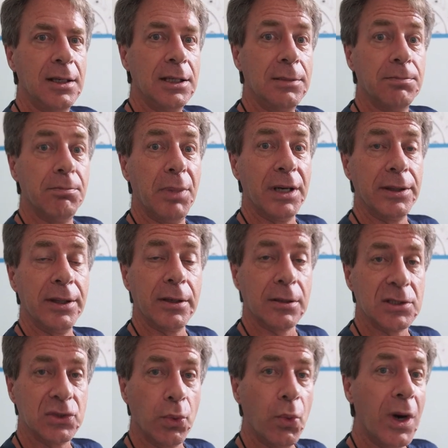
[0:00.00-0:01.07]
But there
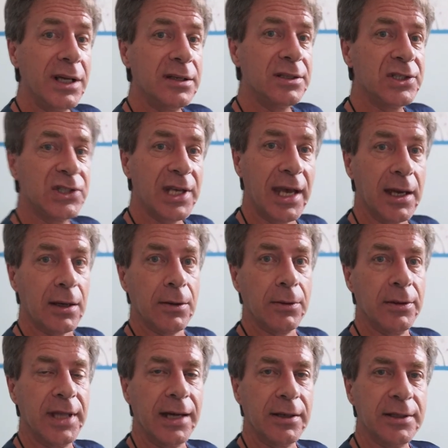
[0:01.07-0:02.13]
is one sound
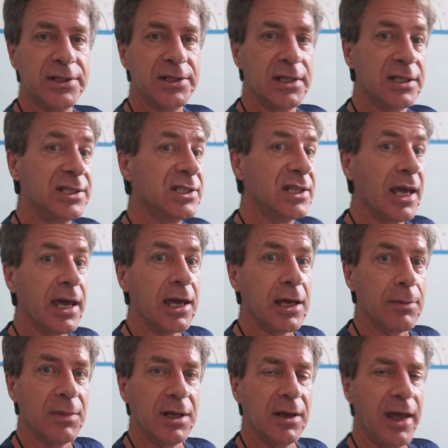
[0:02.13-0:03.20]
that is the
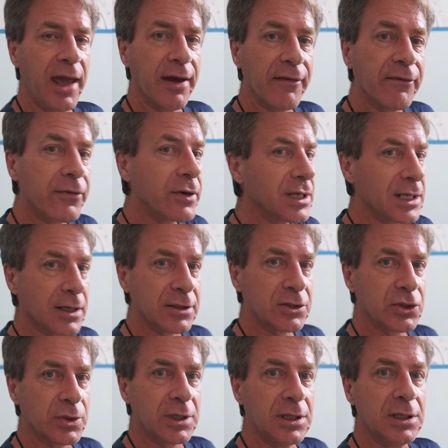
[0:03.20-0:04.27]
same in every
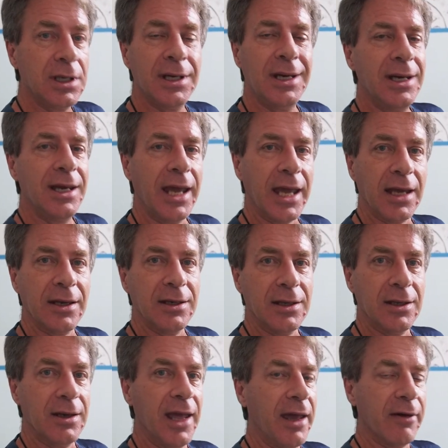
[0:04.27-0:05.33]
country and
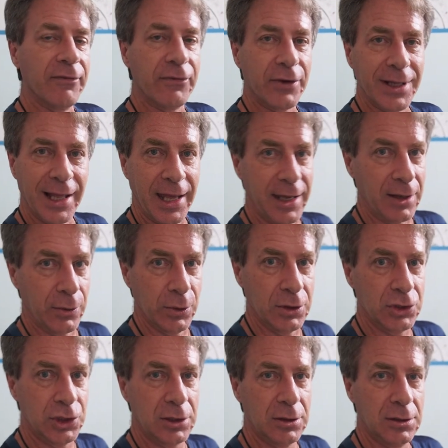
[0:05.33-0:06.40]
in every
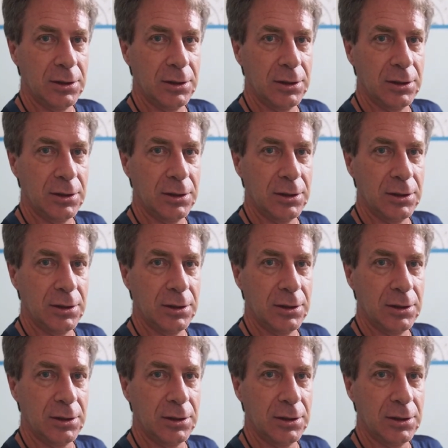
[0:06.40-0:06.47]
language.